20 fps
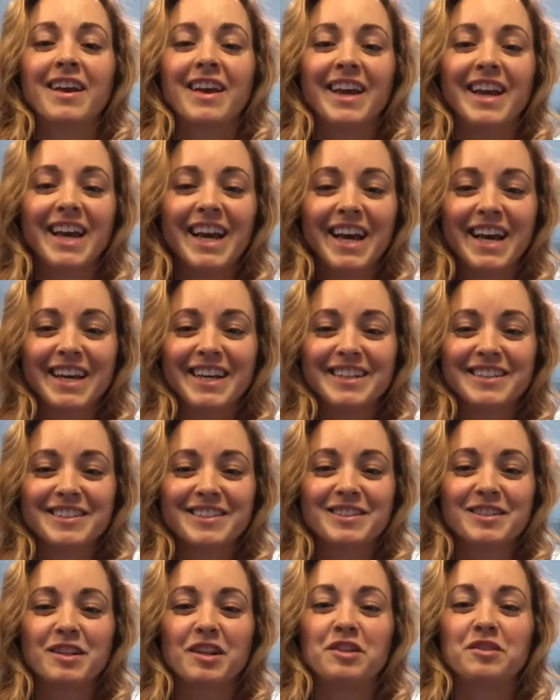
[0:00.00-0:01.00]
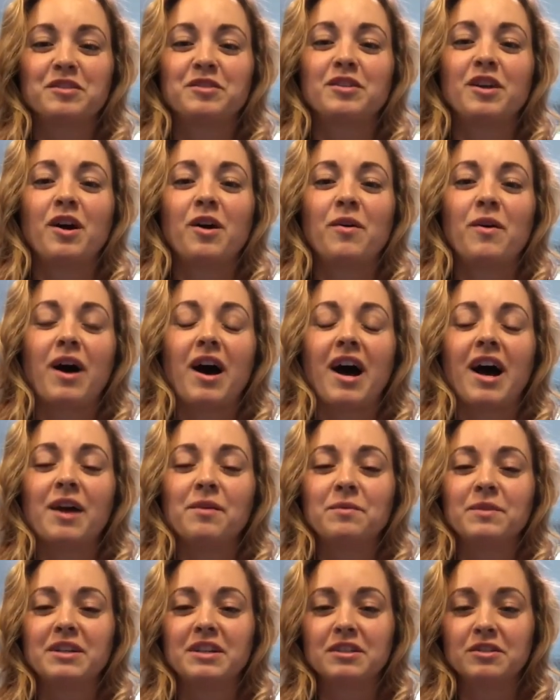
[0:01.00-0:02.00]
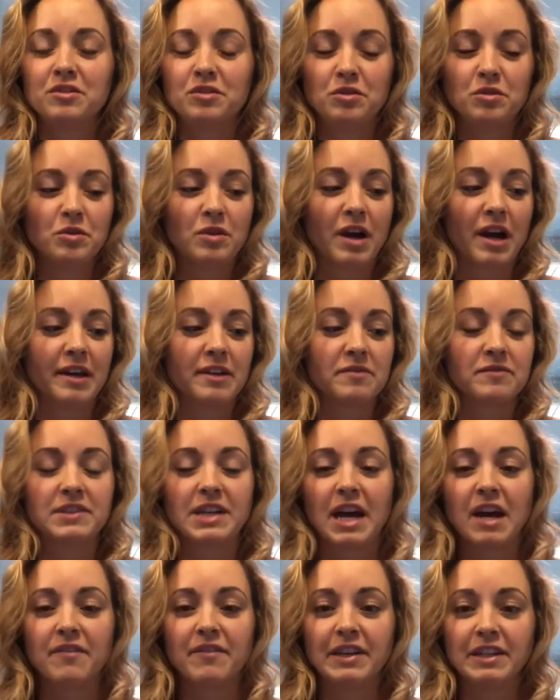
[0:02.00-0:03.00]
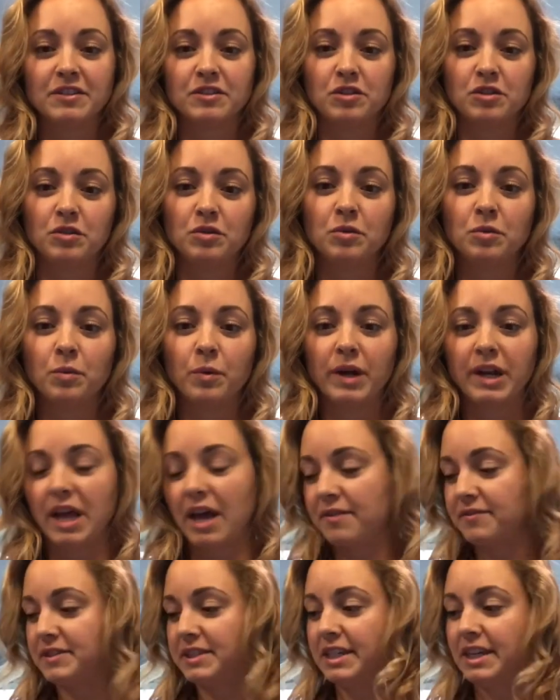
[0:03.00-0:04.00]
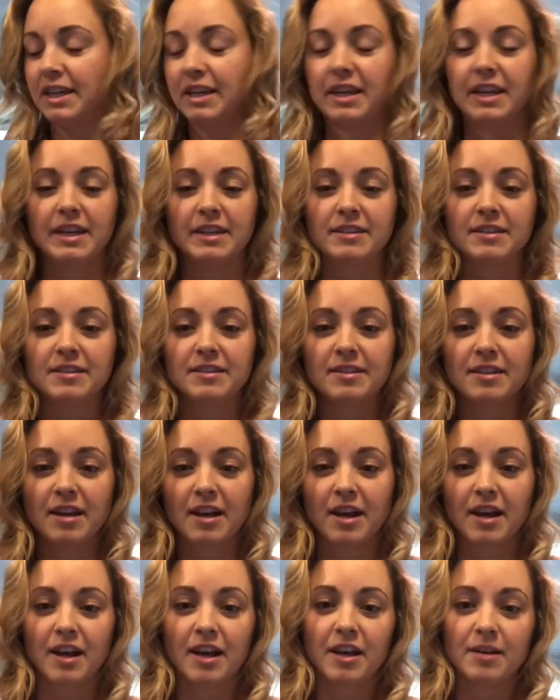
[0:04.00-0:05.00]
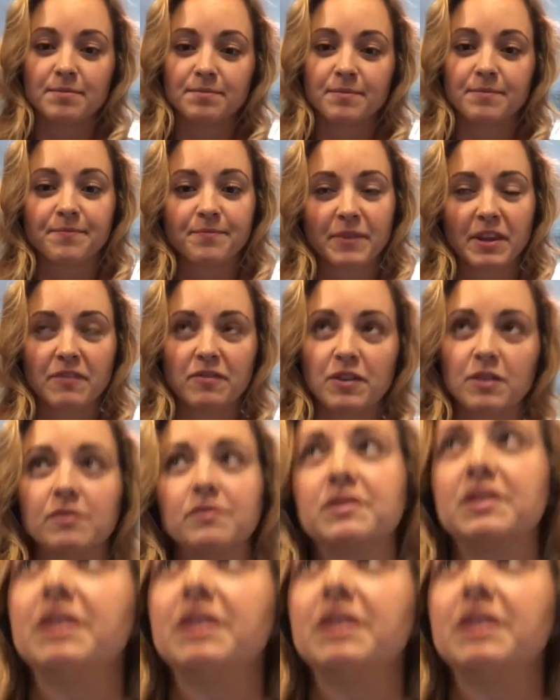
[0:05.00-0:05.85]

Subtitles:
Hey guys, so I wanted to kind of dive into what FDN is. If you've